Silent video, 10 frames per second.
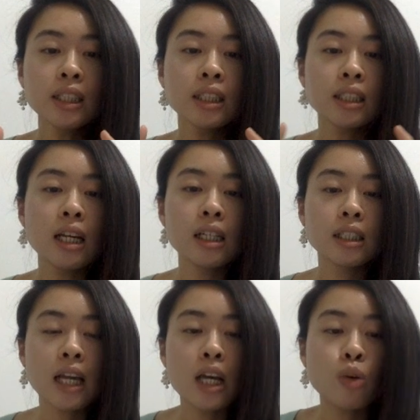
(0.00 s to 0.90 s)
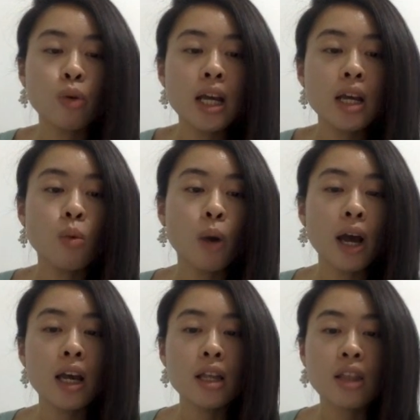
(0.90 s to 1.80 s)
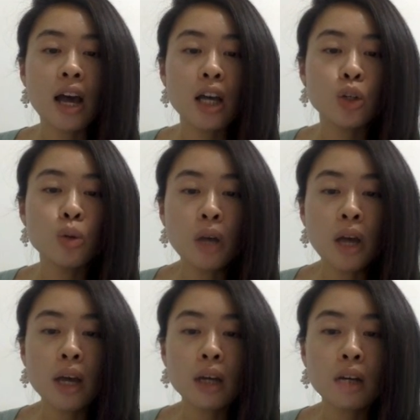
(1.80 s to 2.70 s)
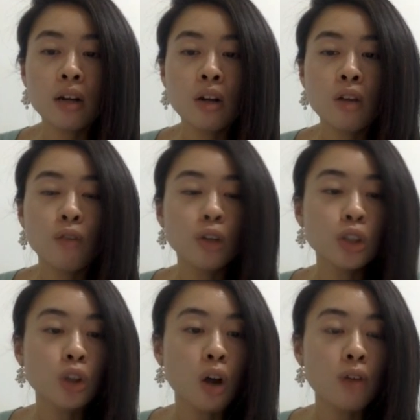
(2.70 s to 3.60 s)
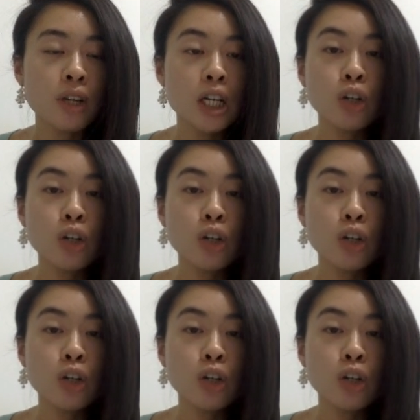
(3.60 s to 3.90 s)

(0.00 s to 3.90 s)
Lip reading: this is a great way that you can, first off,